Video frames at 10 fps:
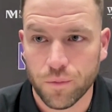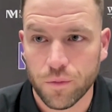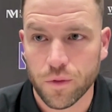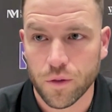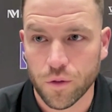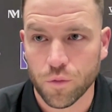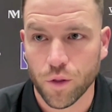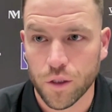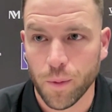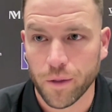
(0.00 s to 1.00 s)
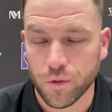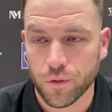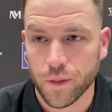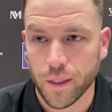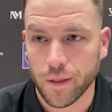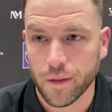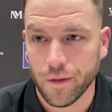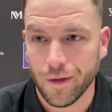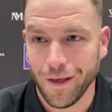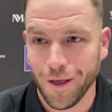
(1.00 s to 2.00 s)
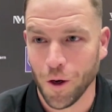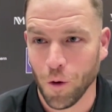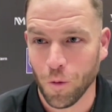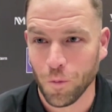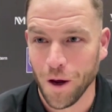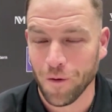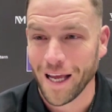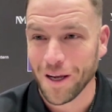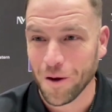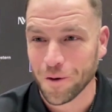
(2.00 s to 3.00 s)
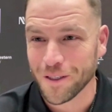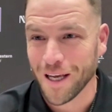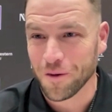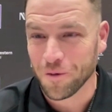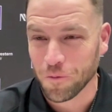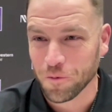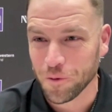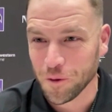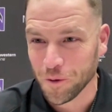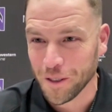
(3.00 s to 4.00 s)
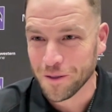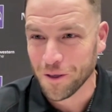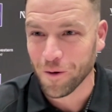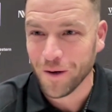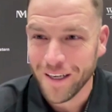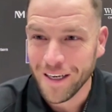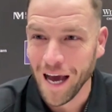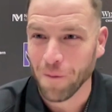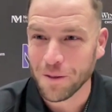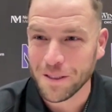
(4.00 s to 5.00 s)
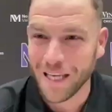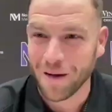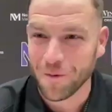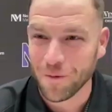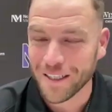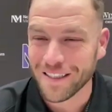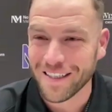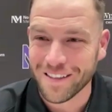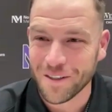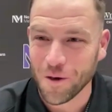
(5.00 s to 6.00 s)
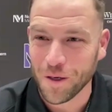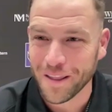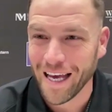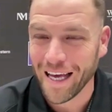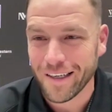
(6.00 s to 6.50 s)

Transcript: This is really special. And, we already got coaches on the road for recruiting, so how much time do we get to soak in that?